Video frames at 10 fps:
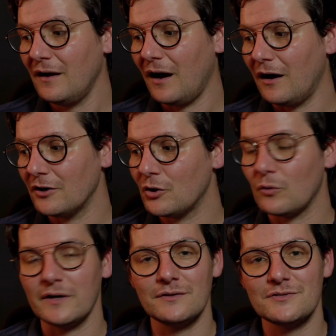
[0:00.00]
are
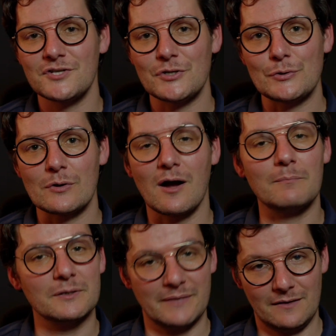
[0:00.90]
going to
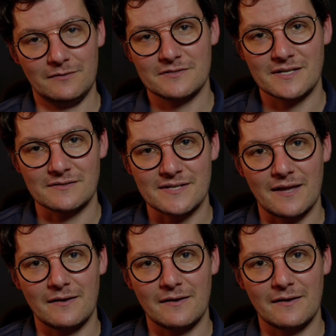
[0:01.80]
complement your skill set.